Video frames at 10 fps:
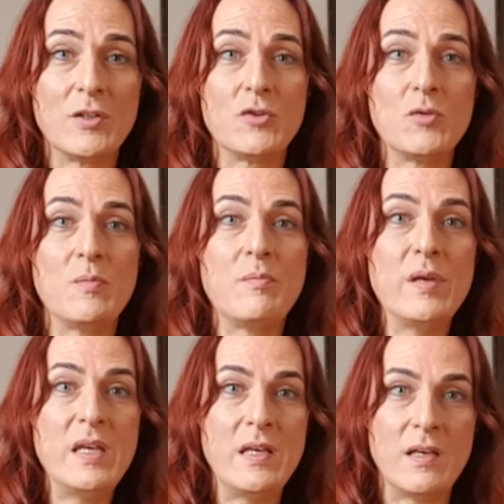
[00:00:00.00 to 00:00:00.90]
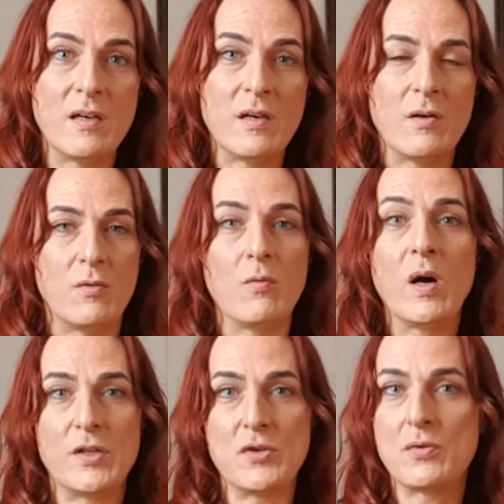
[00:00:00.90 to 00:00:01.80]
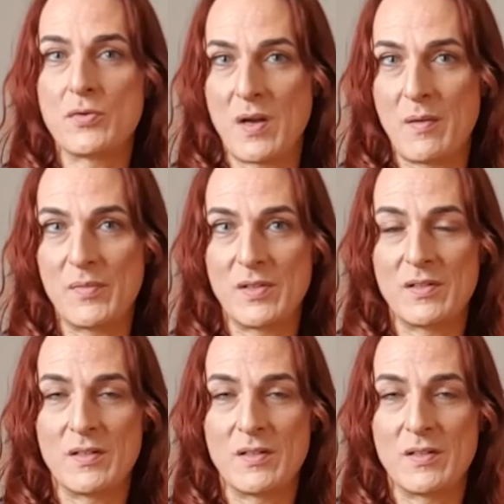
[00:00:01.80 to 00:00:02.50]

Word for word: to be what you dreamt